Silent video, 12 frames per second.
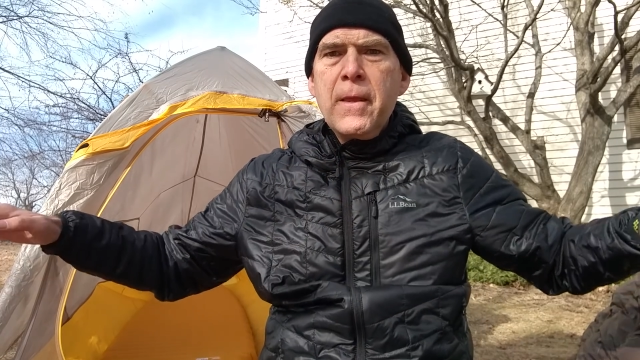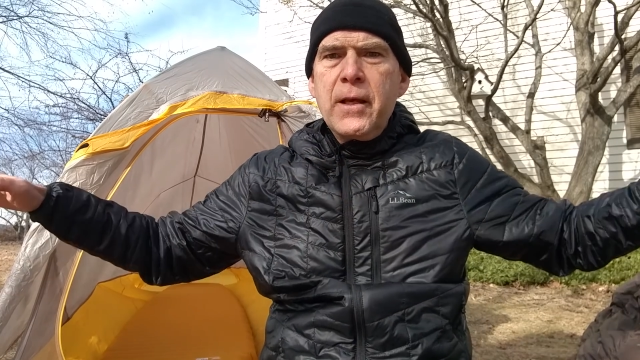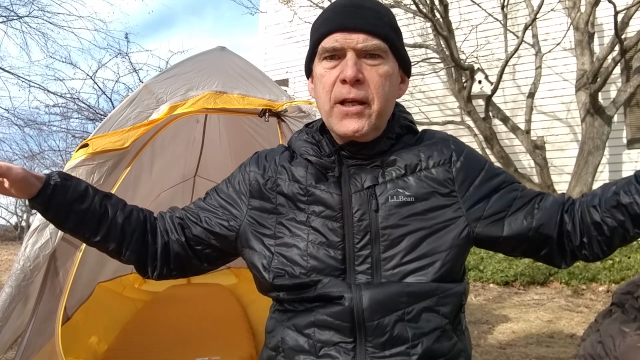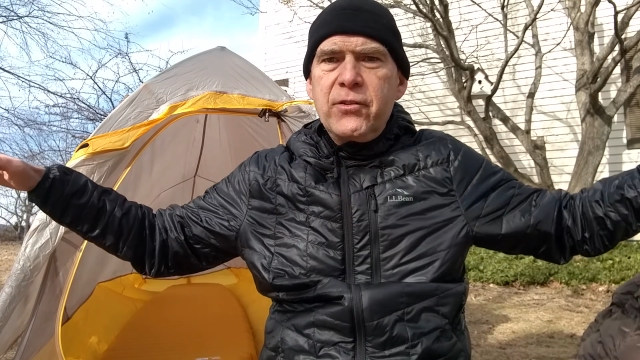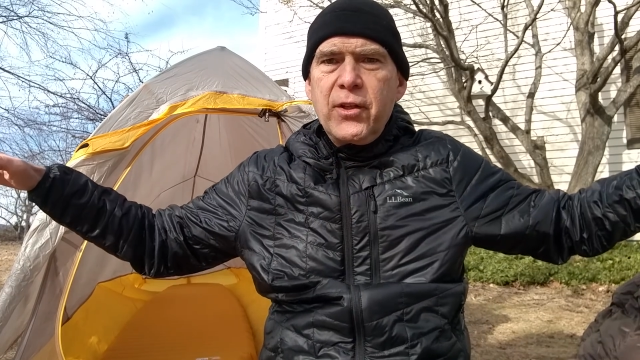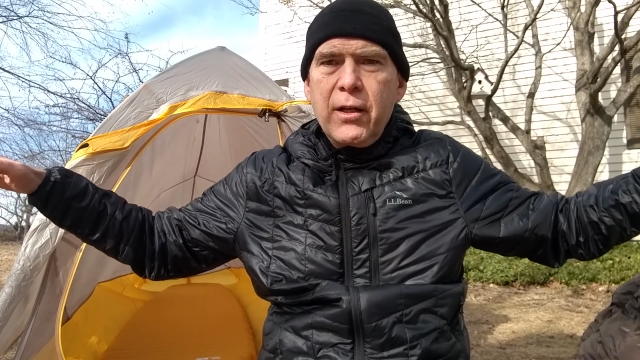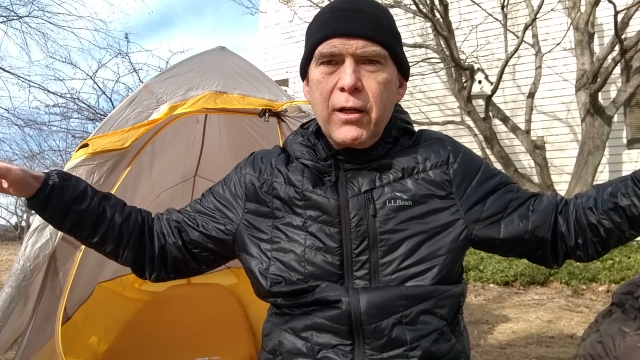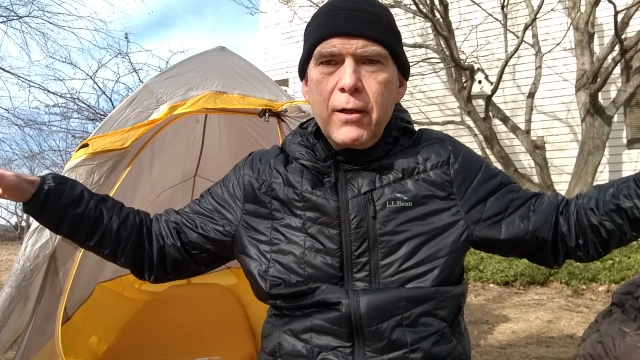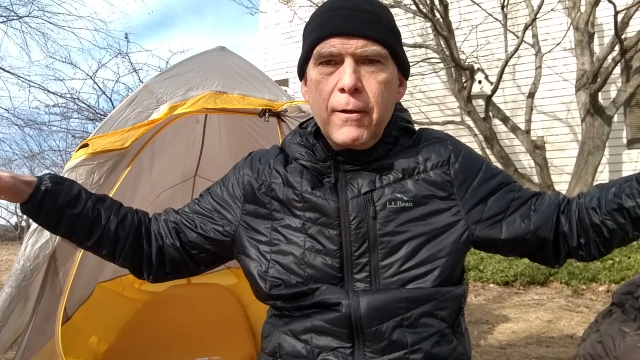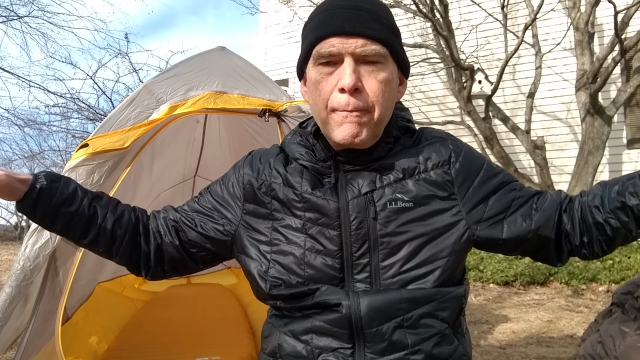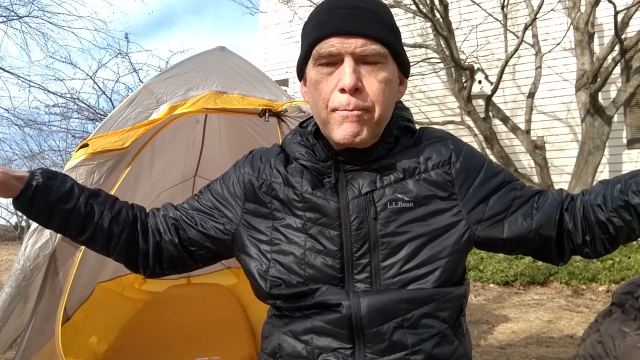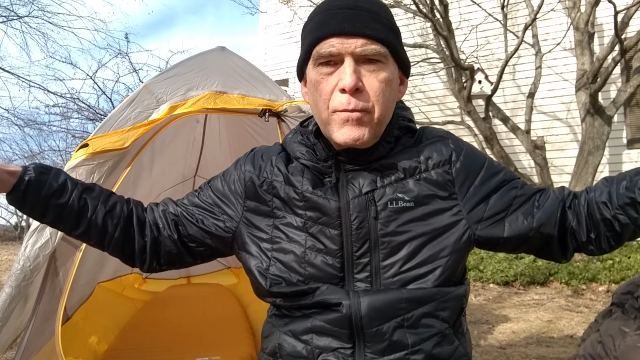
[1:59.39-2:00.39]
is that
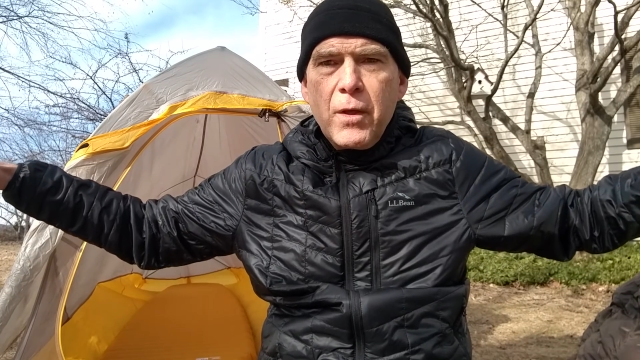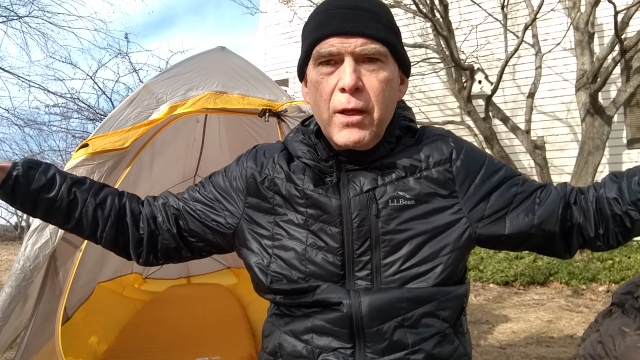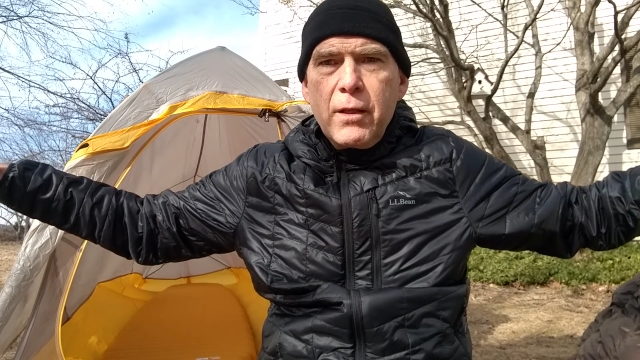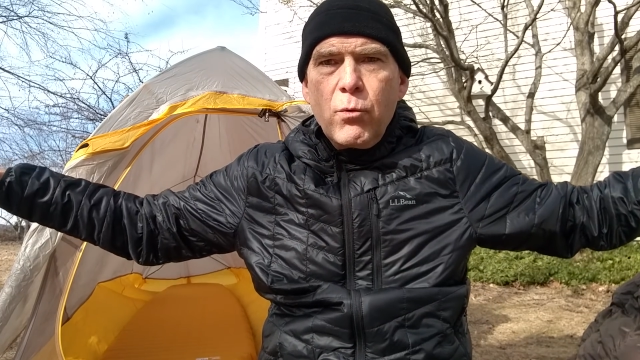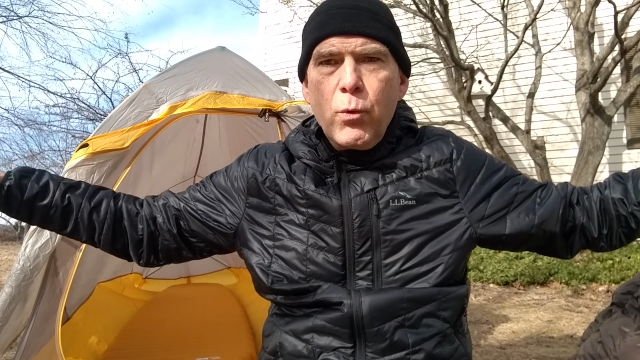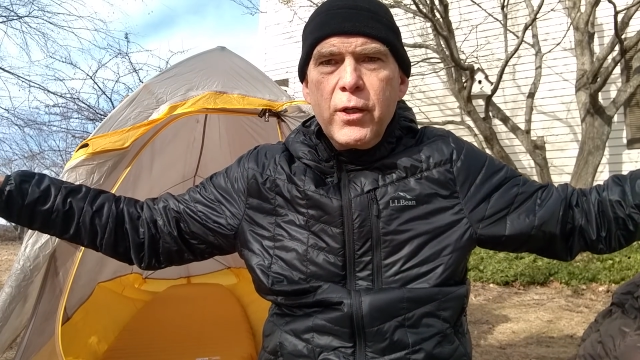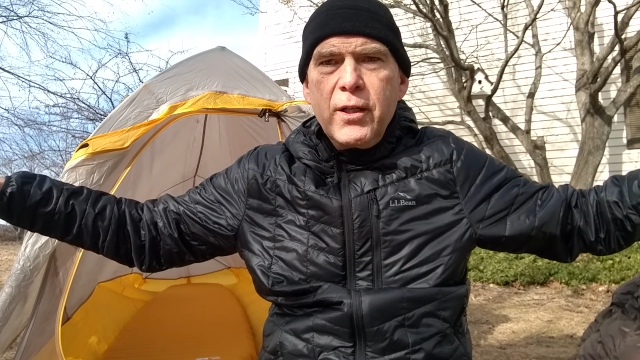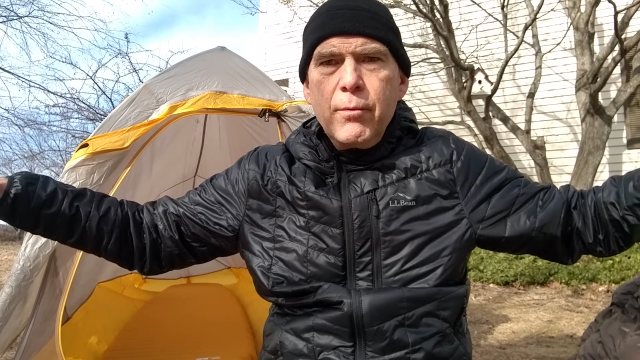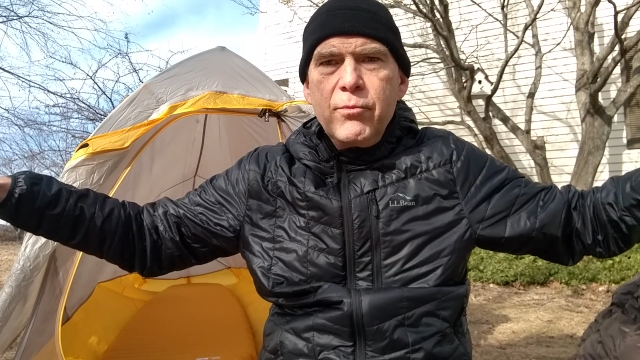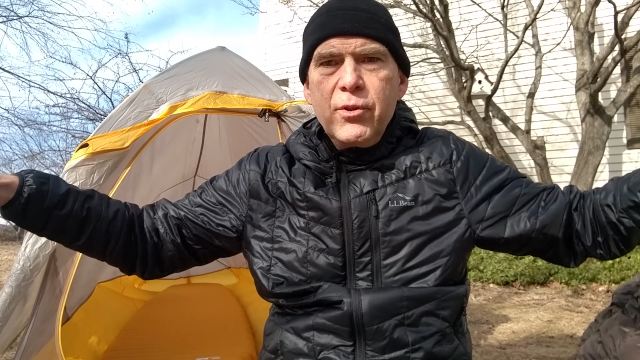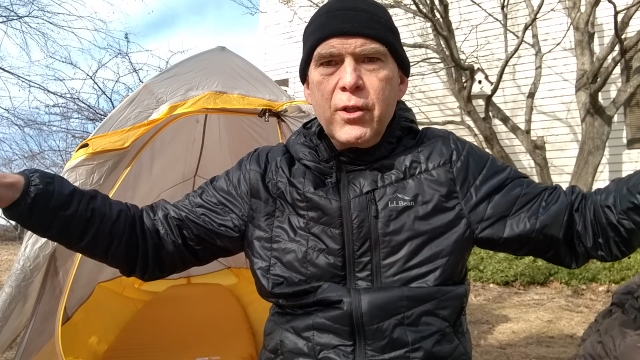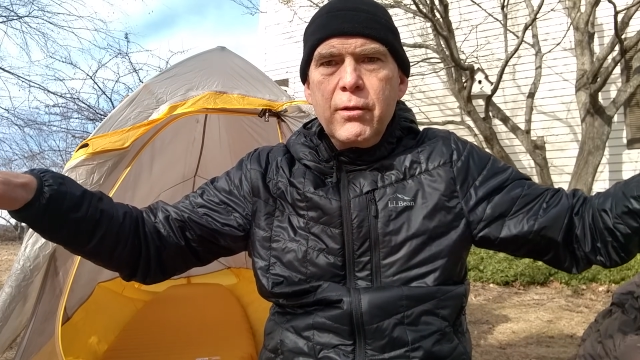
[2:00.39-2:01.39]
the wind
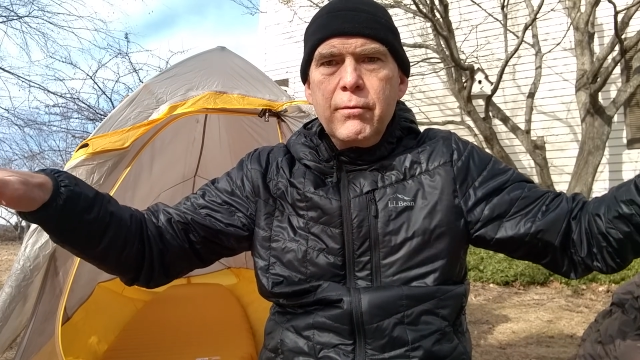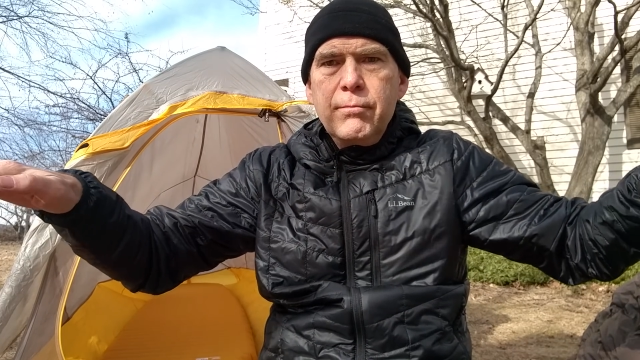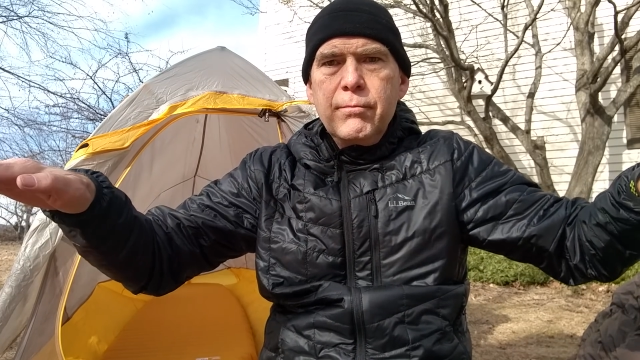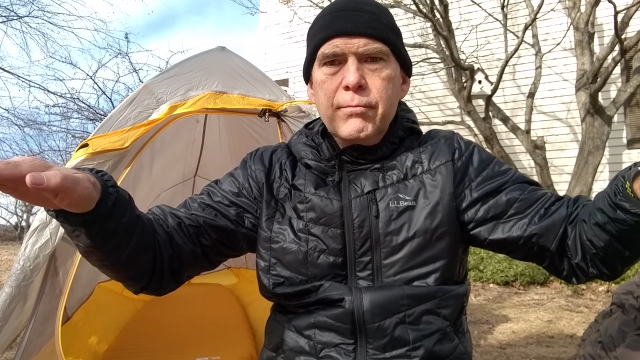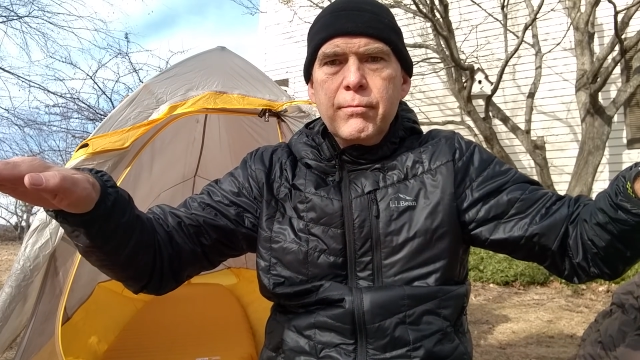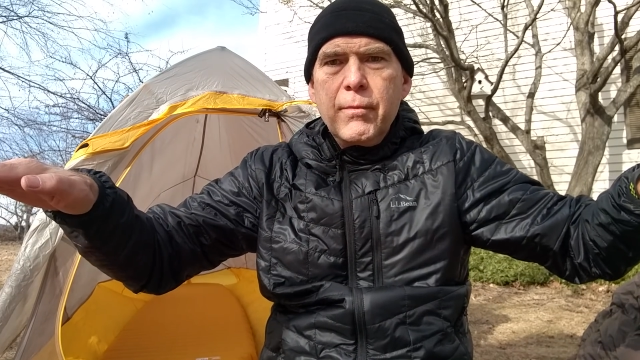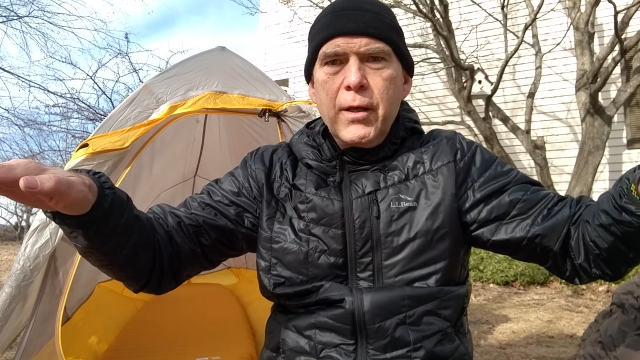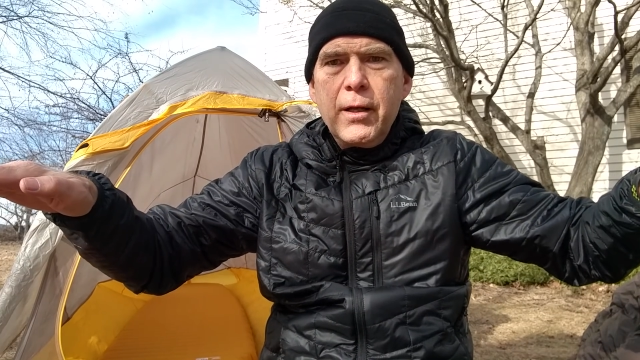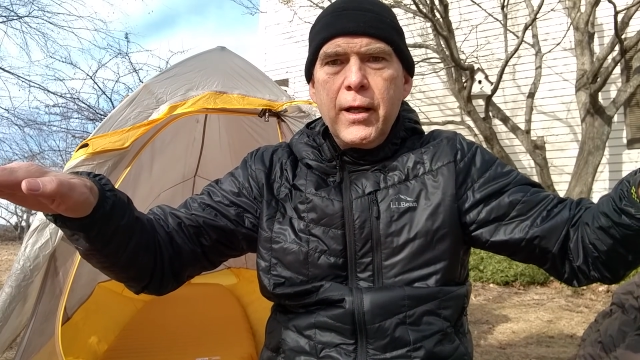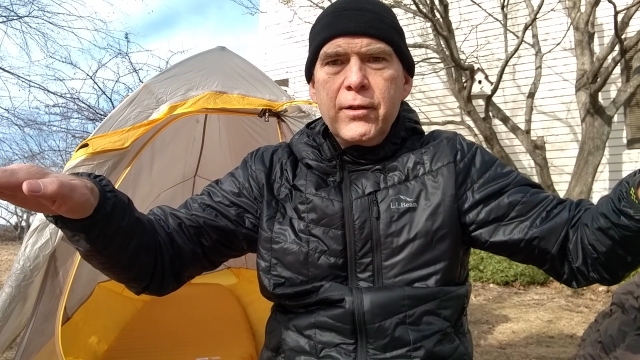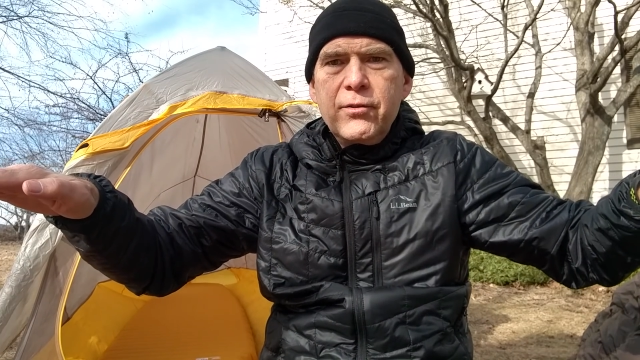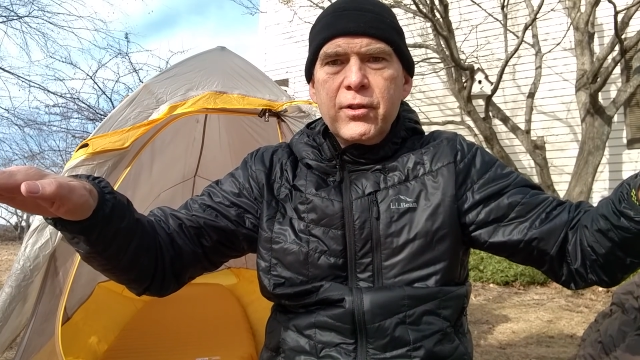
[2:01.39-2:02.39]
comes in and
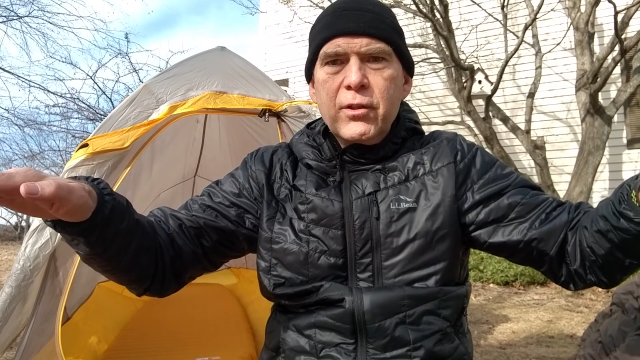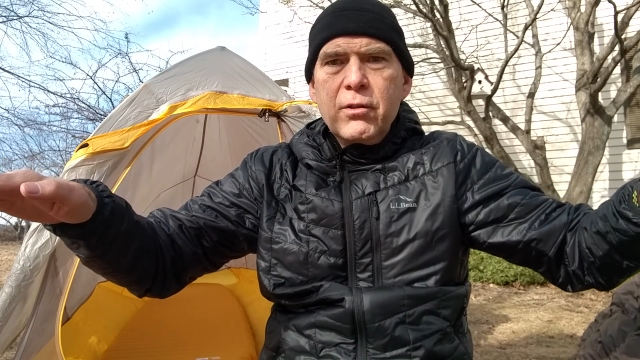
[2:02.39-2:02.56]
has to